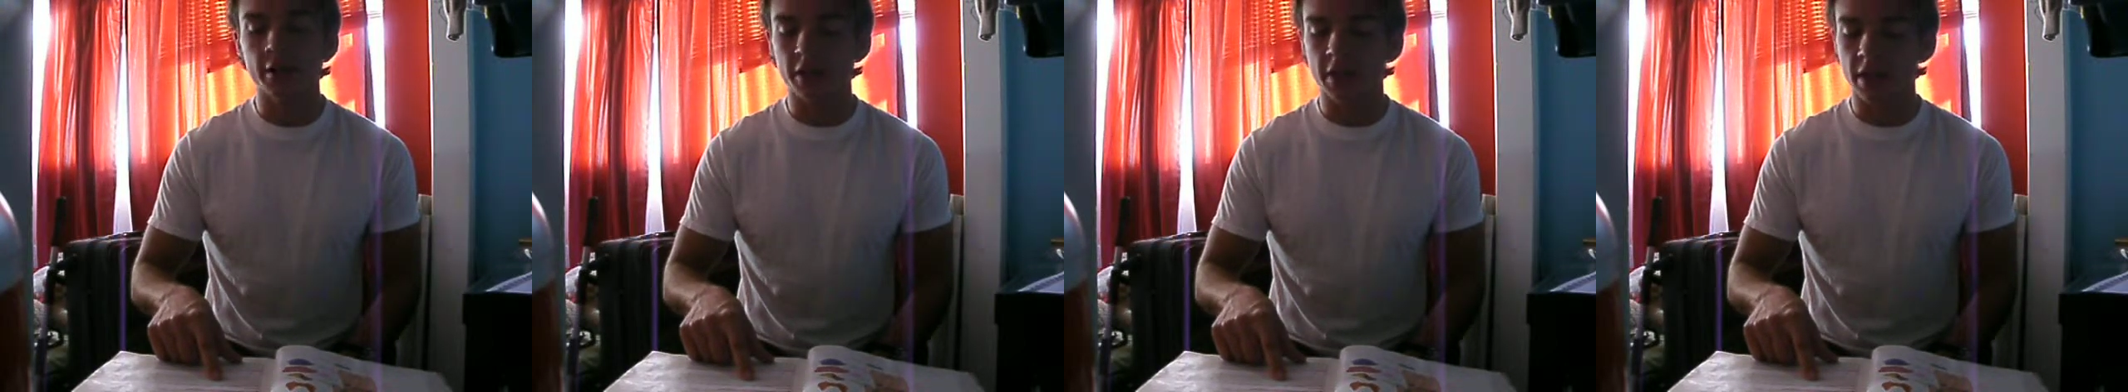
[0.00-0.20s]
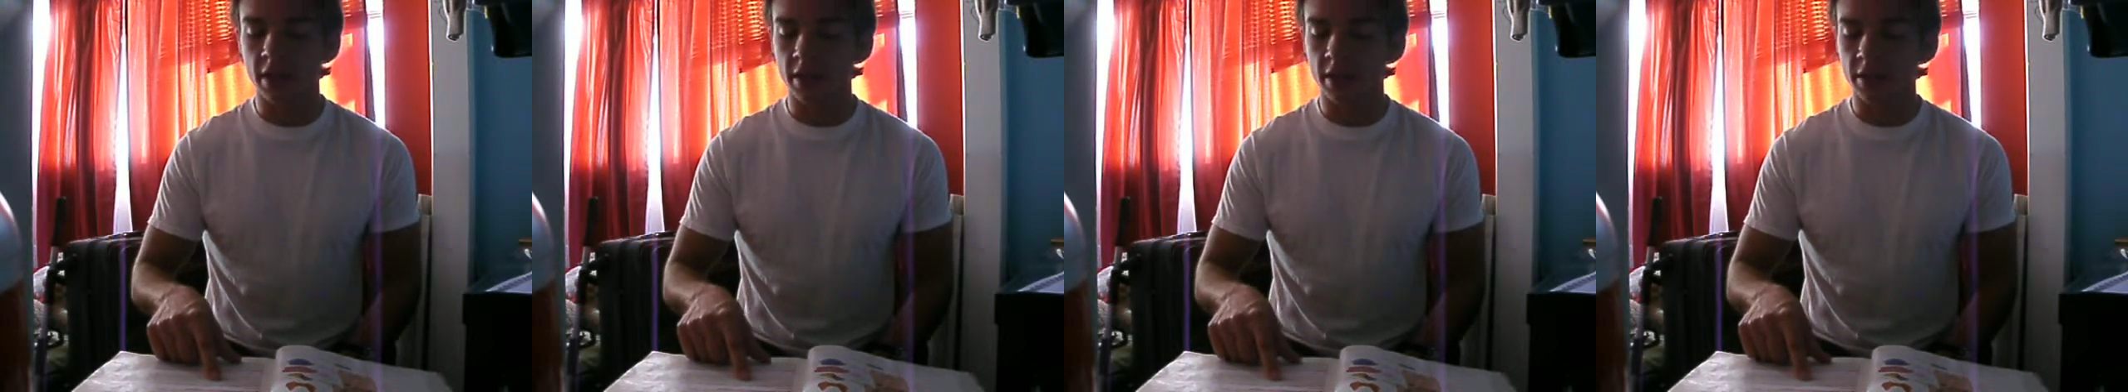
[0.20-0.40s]

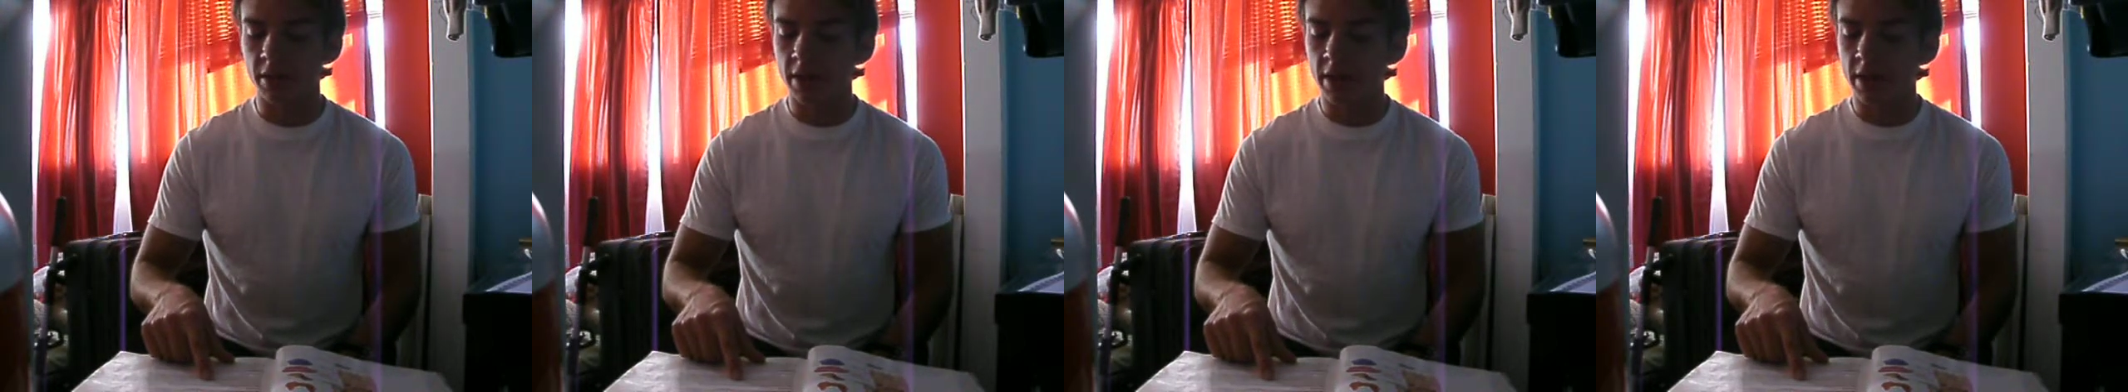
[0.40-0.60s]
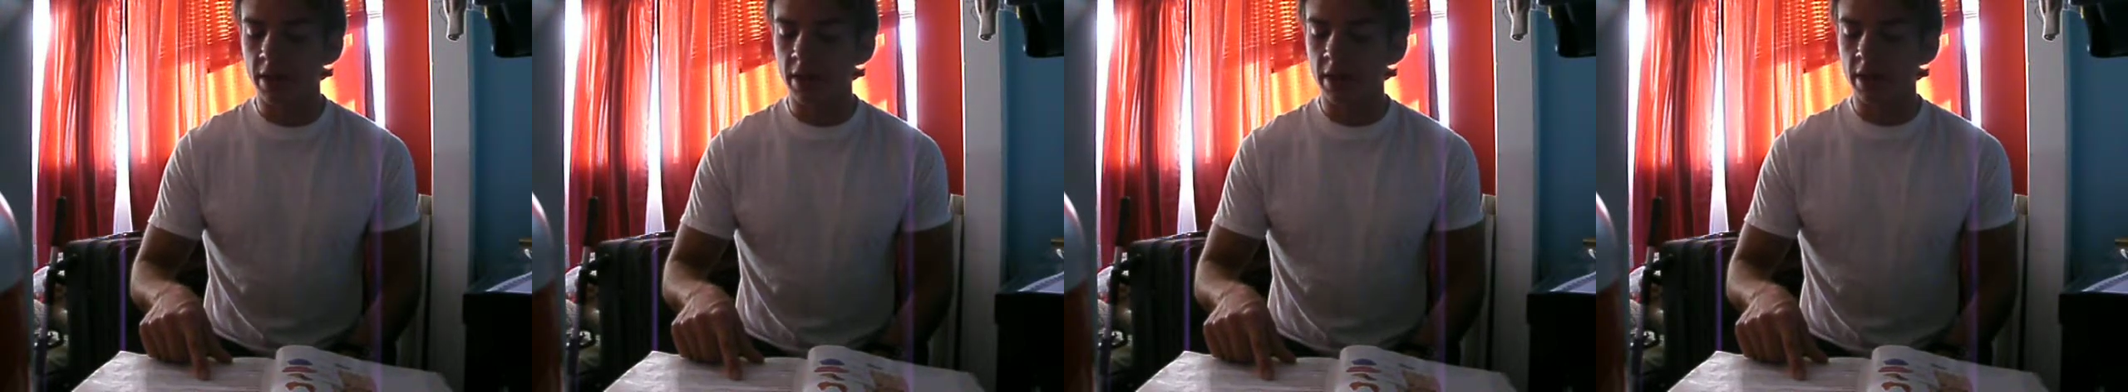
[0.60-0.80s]
cells,
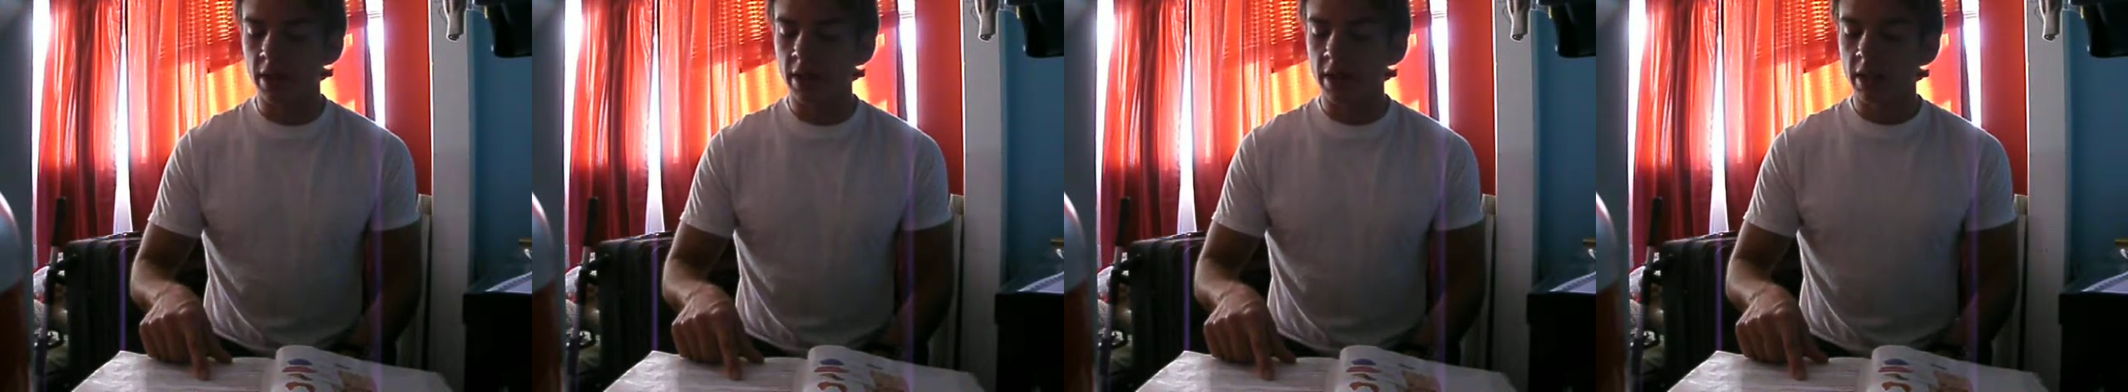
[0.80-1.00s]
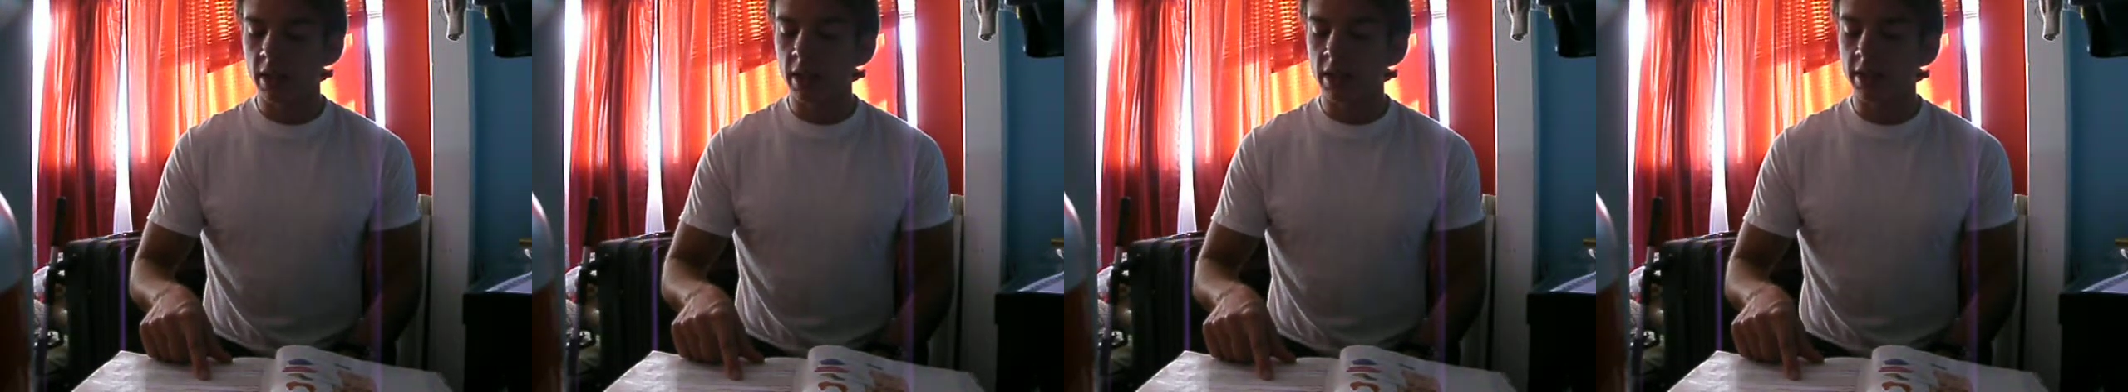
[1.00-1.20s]

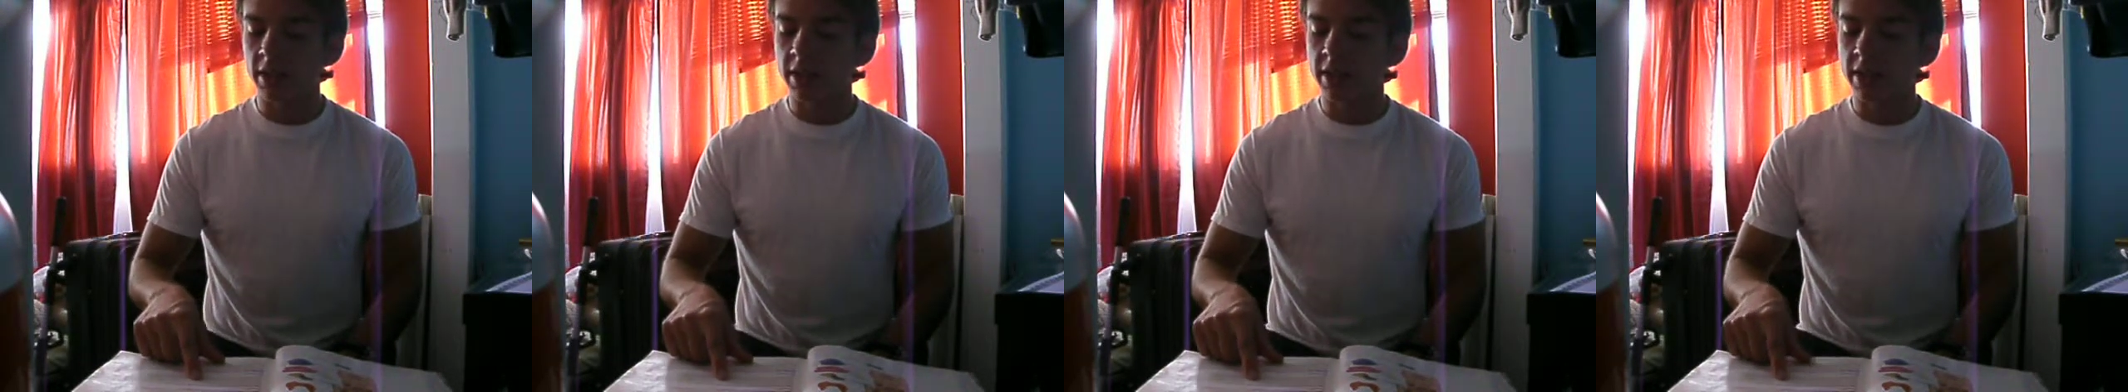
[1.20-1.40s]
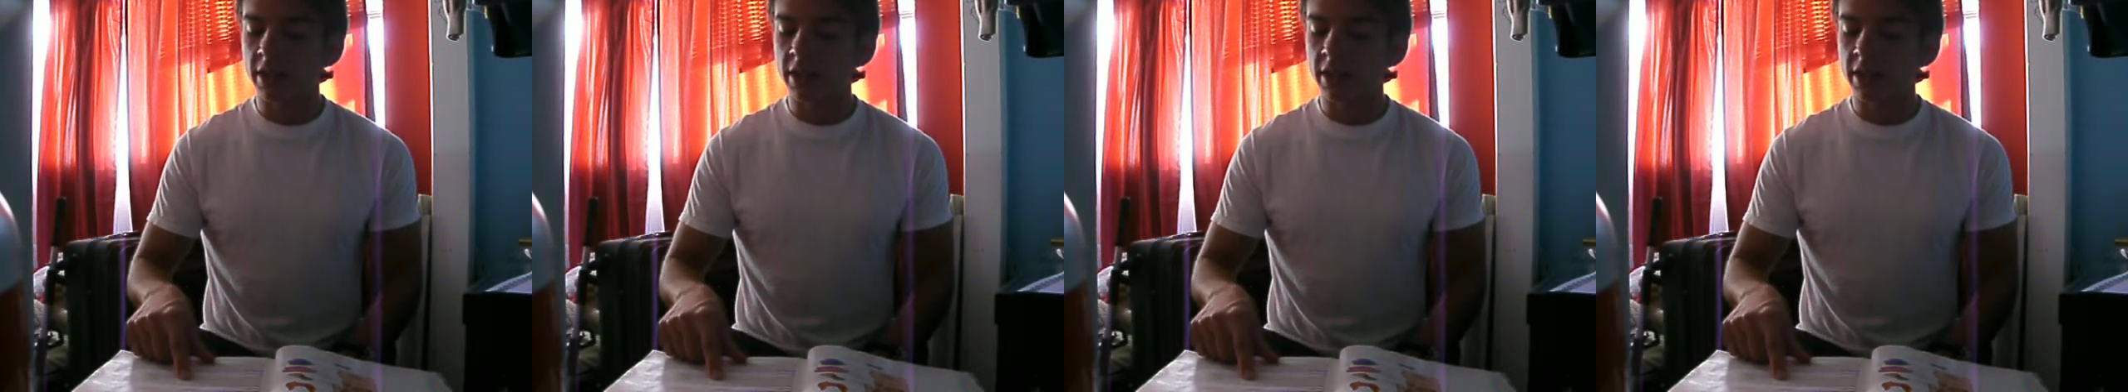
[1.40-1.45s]
and the